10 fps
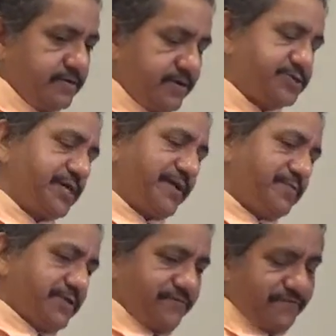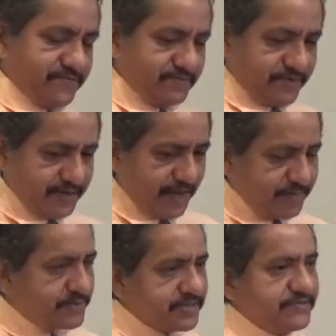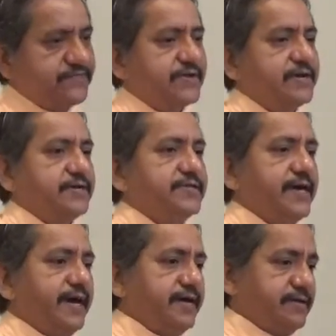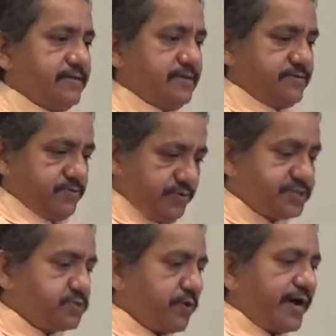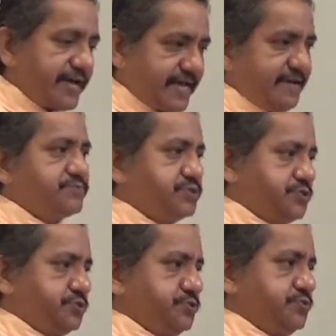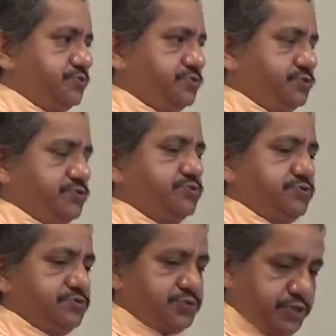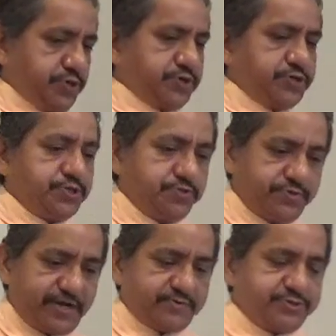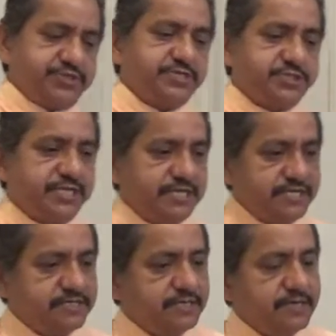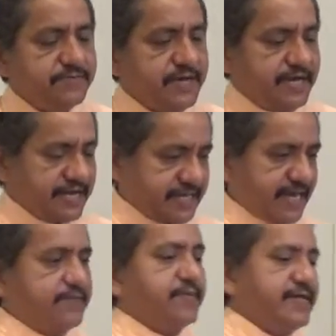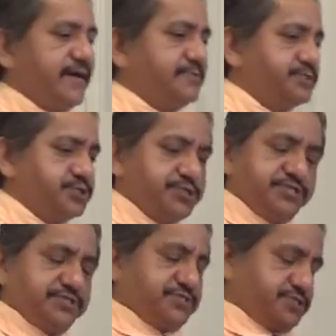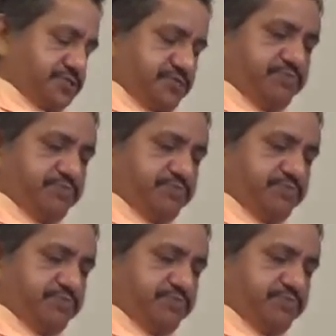I say I believe, right? I believe that the reason why I came to, to church when I was 16 and I gave my life to Jesus and just